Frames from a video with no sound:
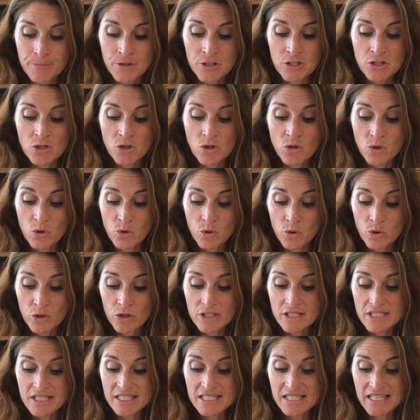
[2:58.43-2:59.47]
So the
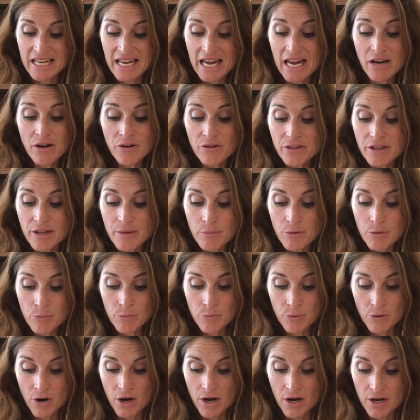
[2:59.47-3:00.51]
Lord scattered them
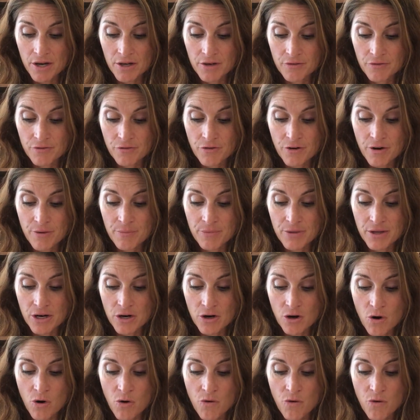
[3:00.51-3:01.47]
abroad from there